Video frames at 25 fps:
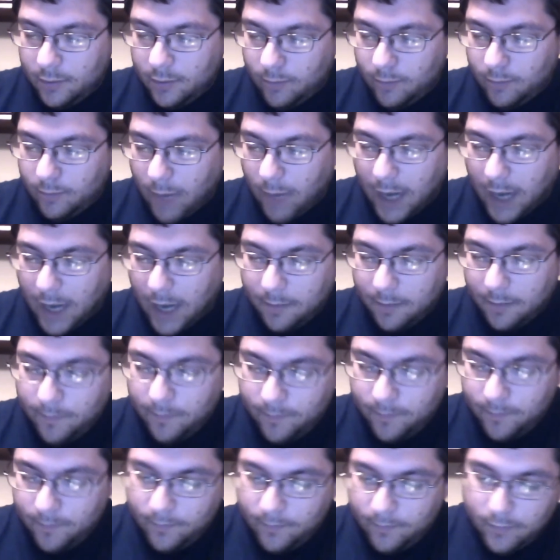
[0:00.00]
Mac
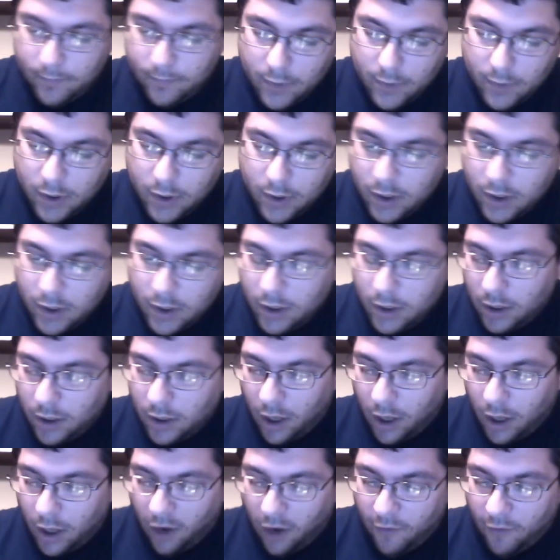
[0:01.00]

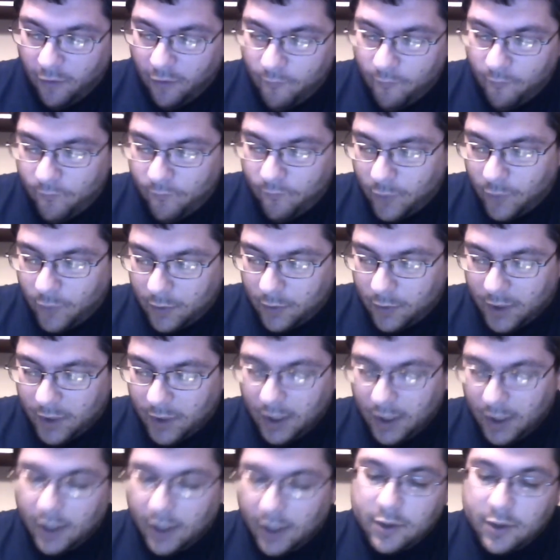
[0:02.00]

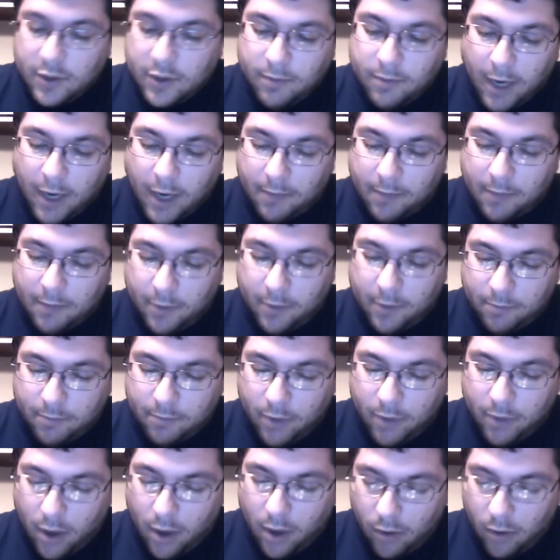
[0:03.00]
13-inch MacBook
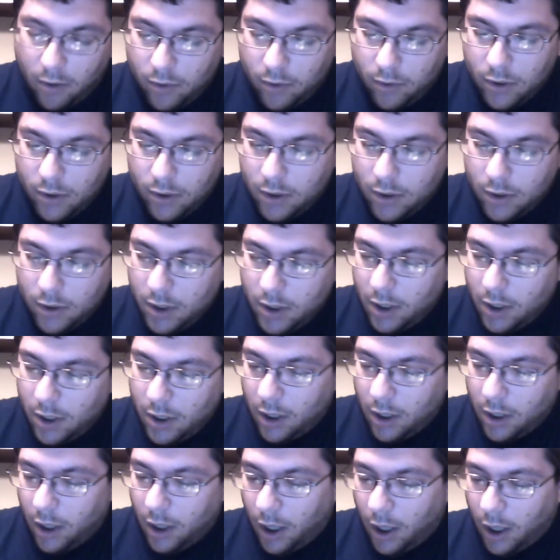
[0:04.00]
Pro.
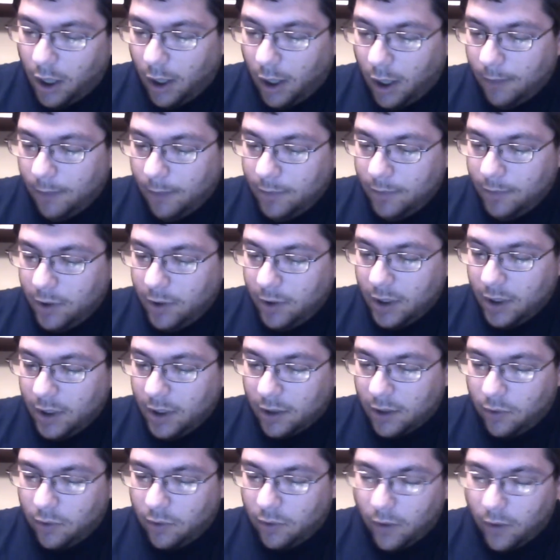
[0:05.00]
You
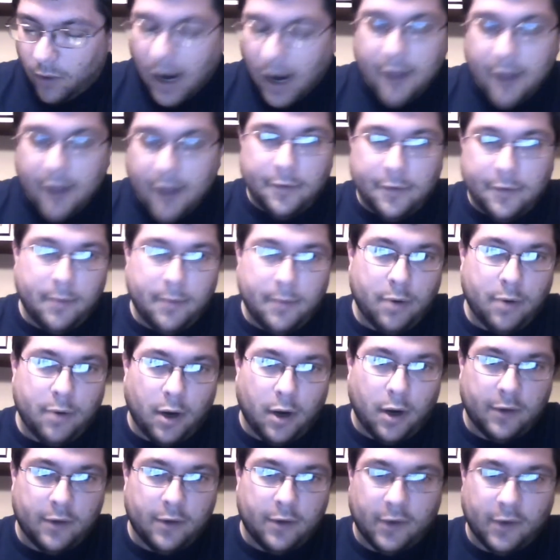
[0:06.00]
get a Core i3
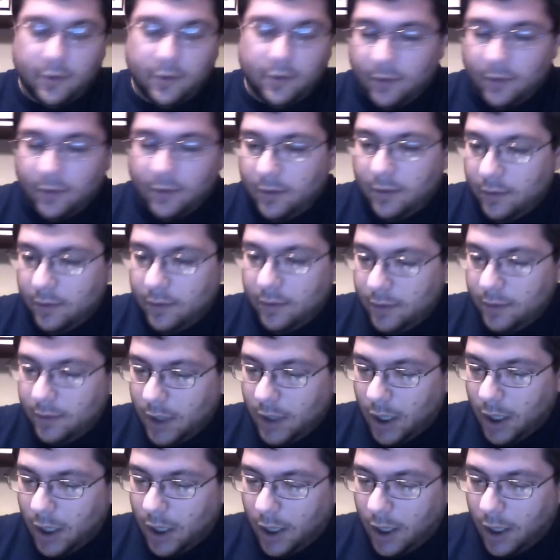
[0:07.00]
processor,
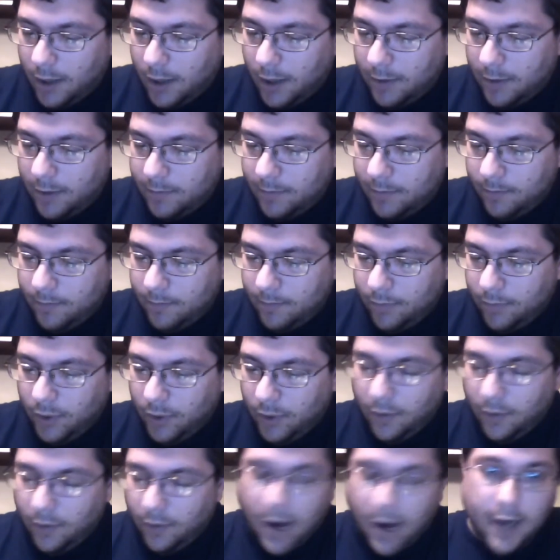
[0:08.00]

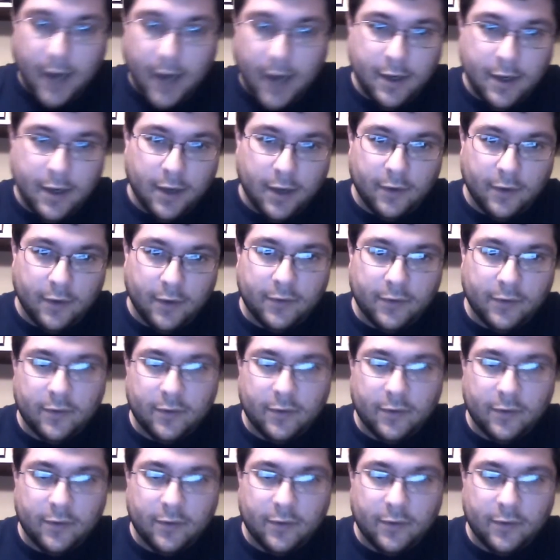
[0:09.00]
Blu-ray discs.